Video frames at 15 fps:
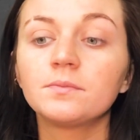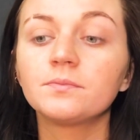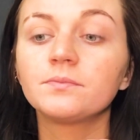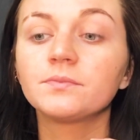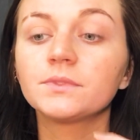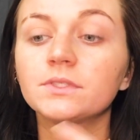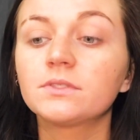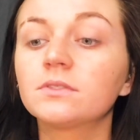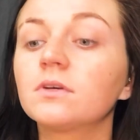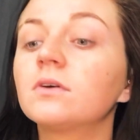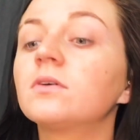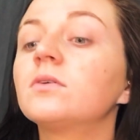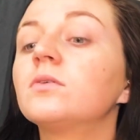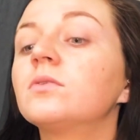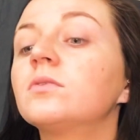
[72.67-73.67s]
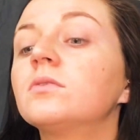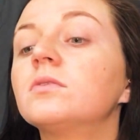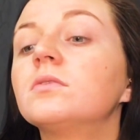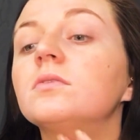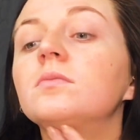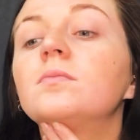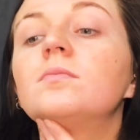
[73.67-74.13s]
So
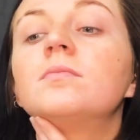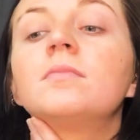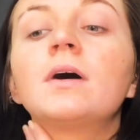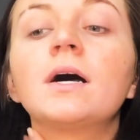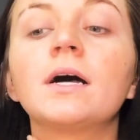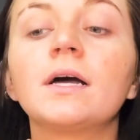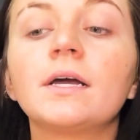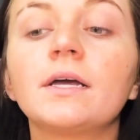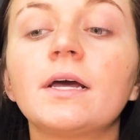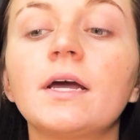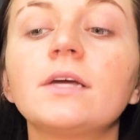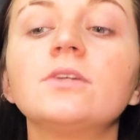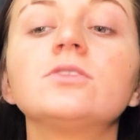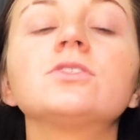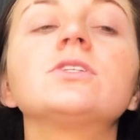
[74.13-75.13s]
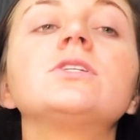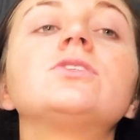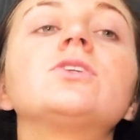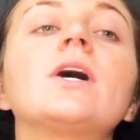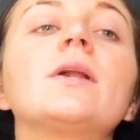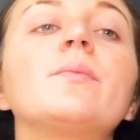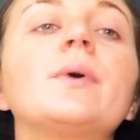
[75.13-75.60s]
I usually try
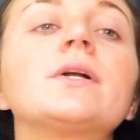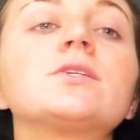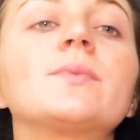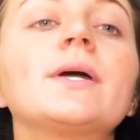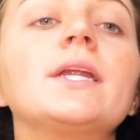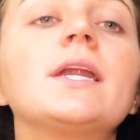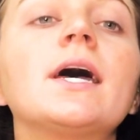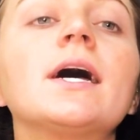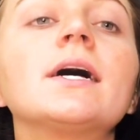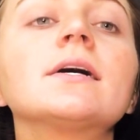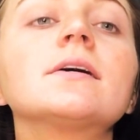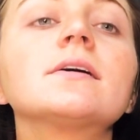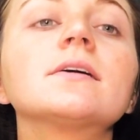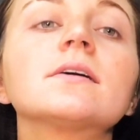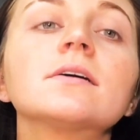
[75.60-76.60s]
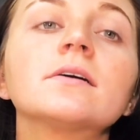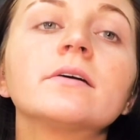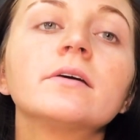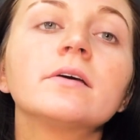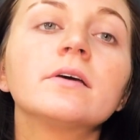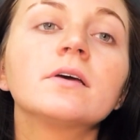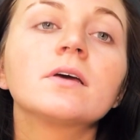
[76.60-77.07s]
to match my neck,
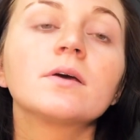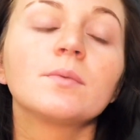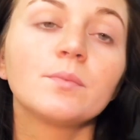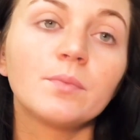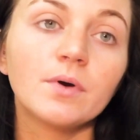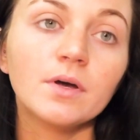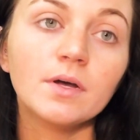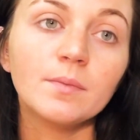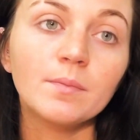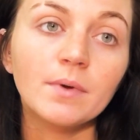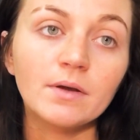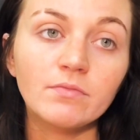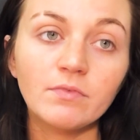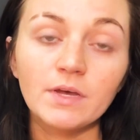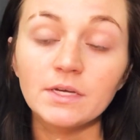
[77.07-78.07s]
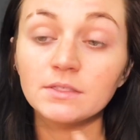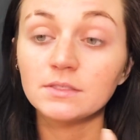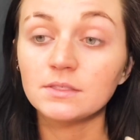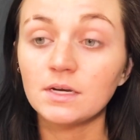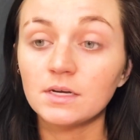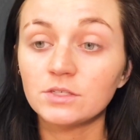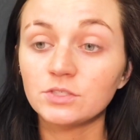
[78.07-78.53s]
but my face is
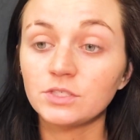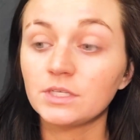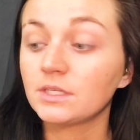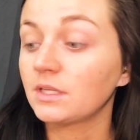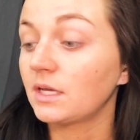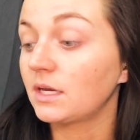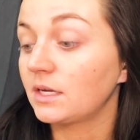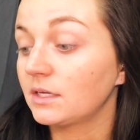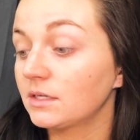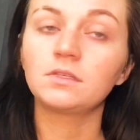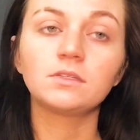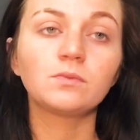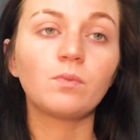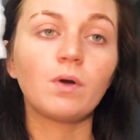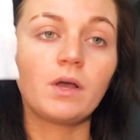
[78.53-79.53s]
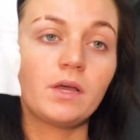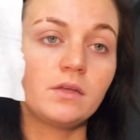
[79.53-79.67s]
actually like this white.